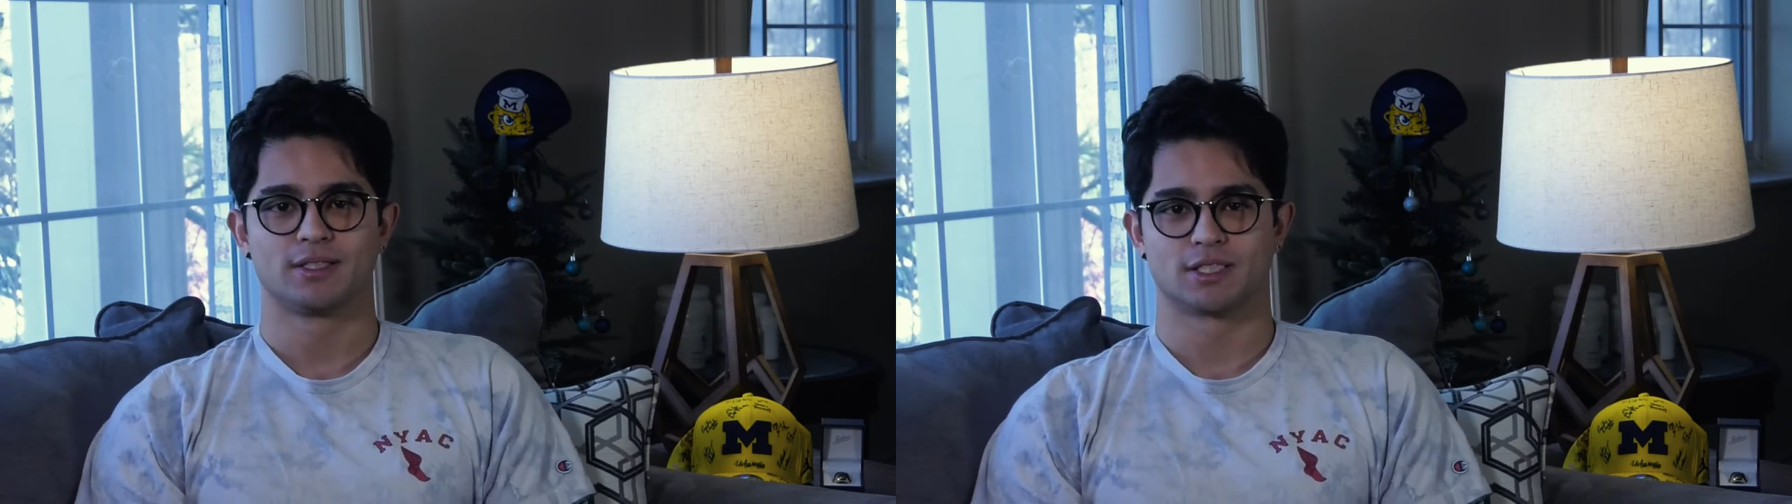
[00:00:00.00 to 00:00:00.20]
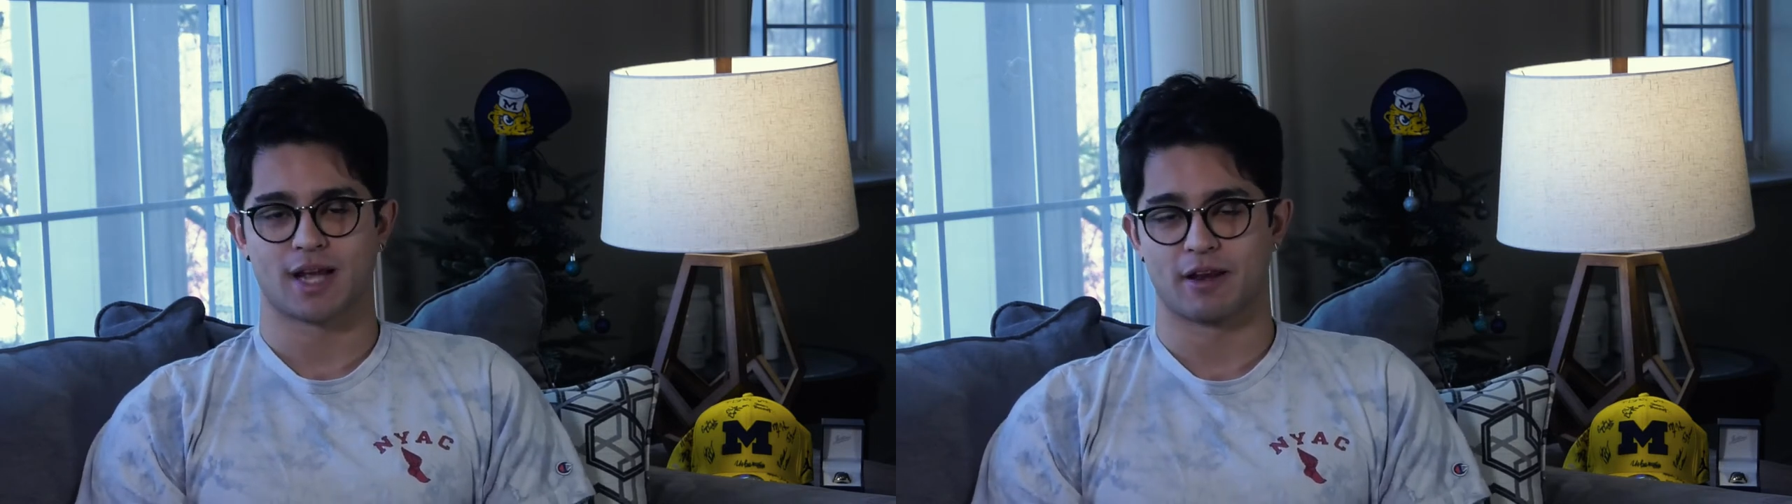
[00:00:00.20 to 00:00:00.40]

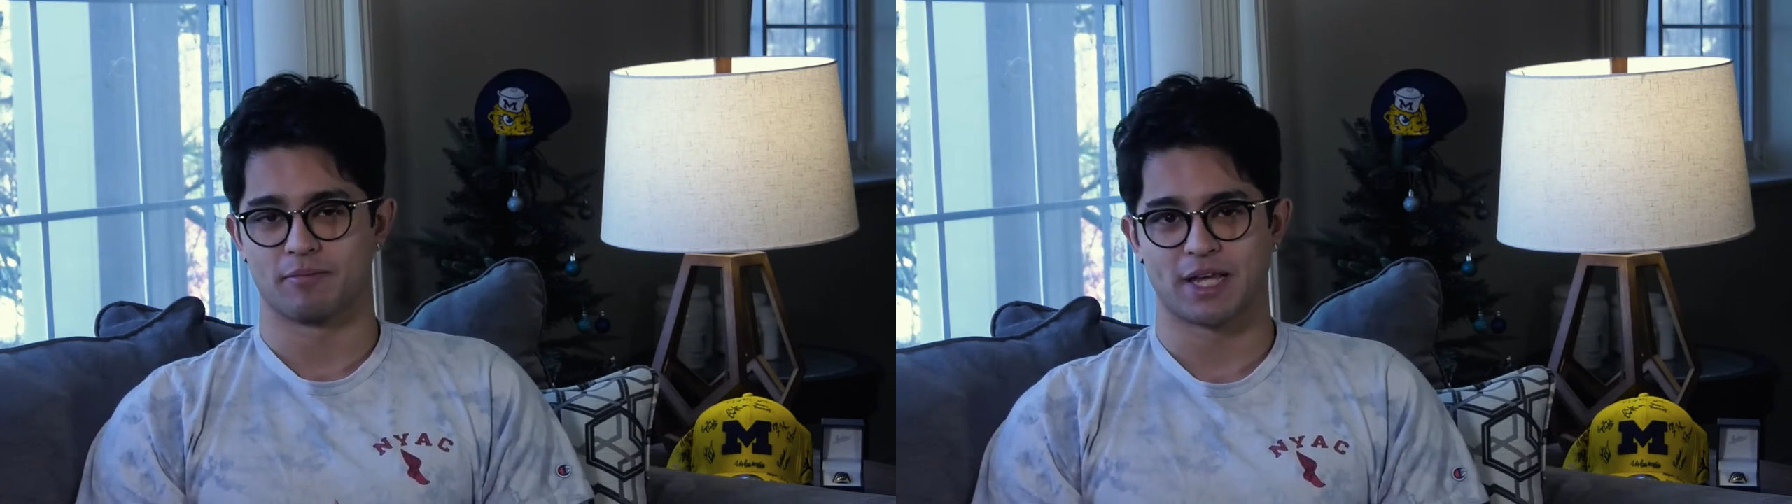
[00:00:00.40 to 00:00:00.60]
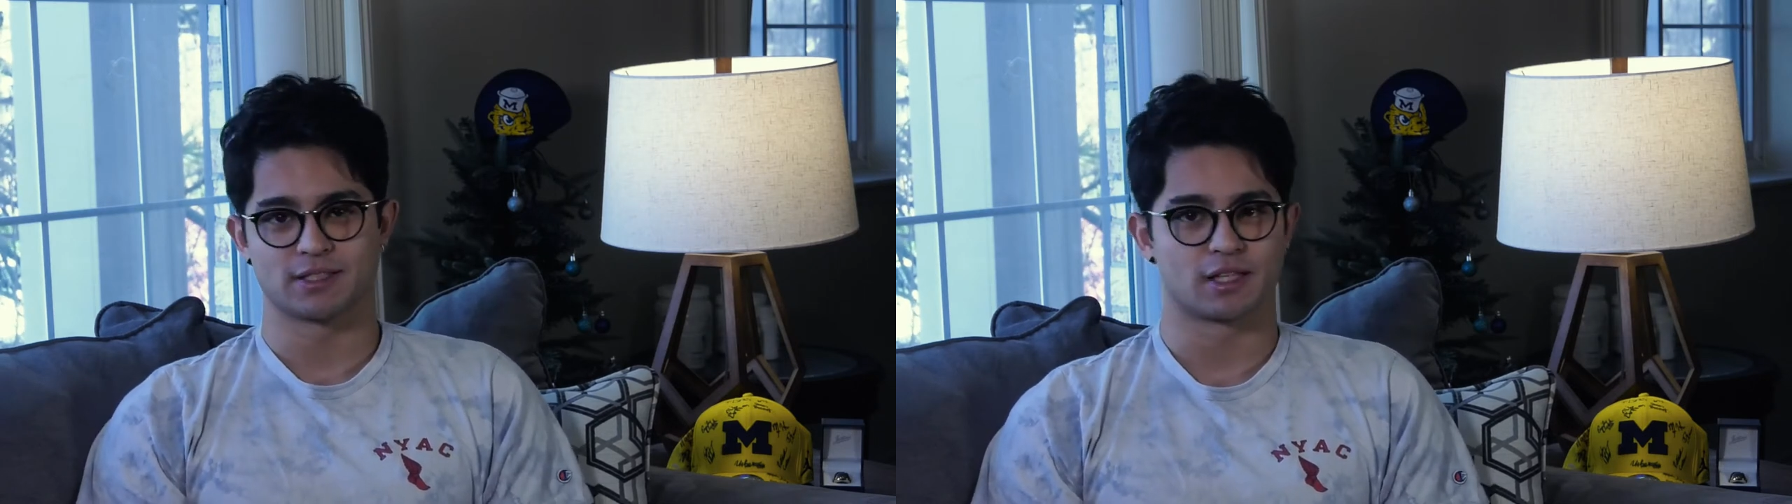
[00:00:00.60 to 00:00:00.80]
just kind of
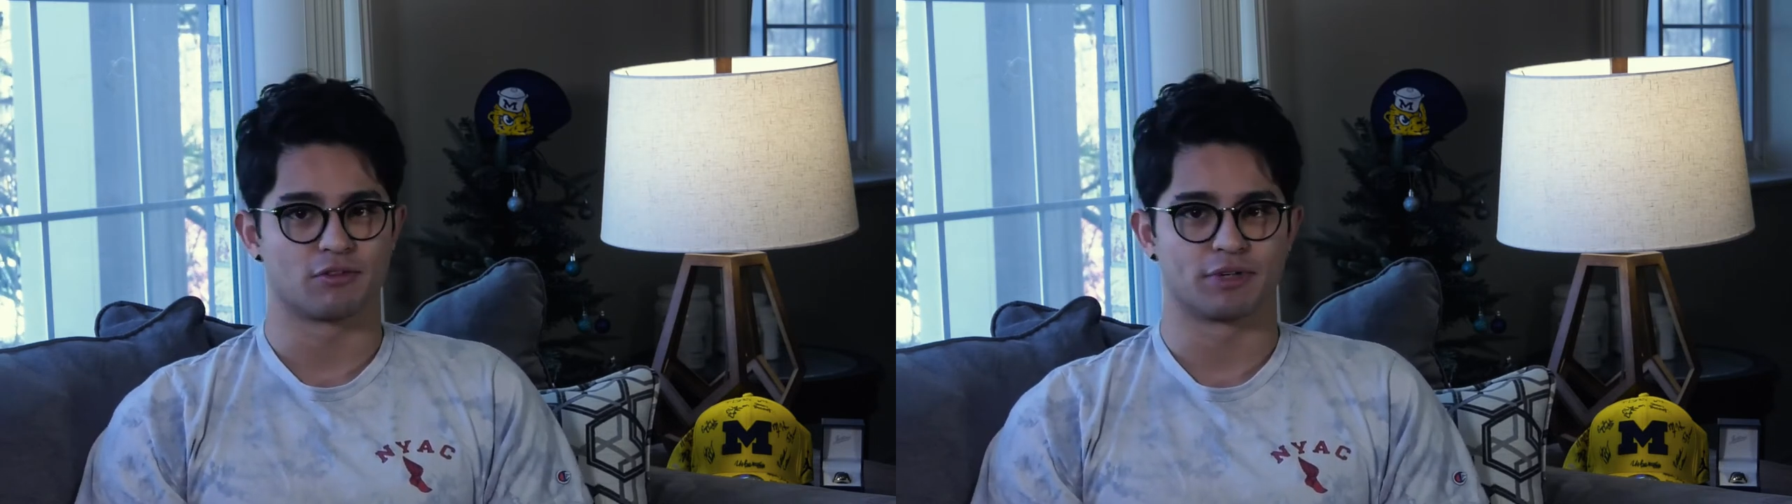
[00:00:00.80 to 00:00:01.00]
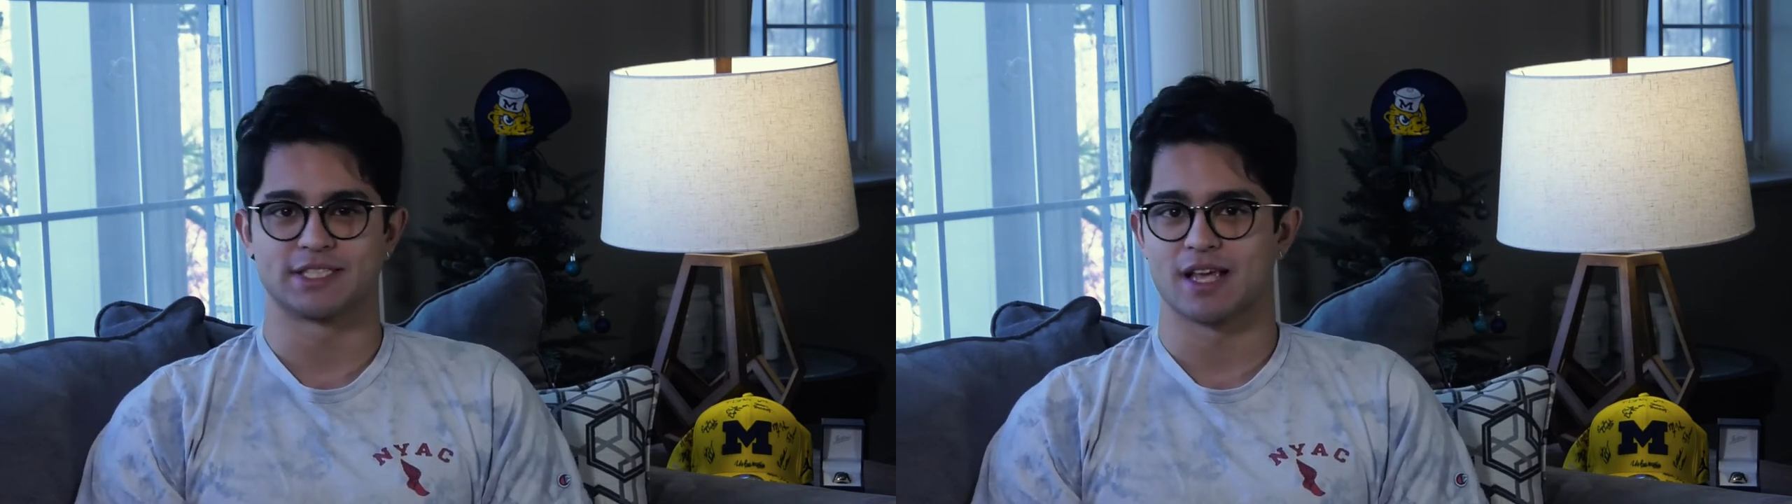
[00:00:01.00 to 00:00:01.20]
mentally
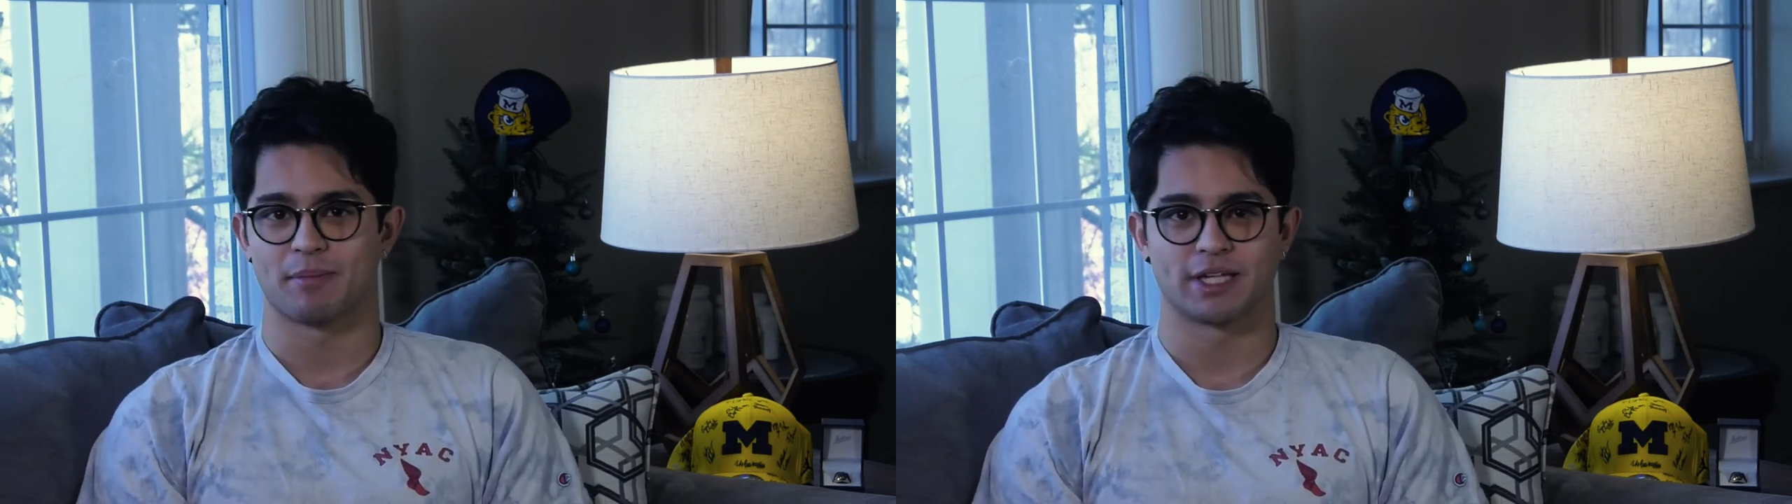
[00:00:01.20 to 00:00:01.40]
reset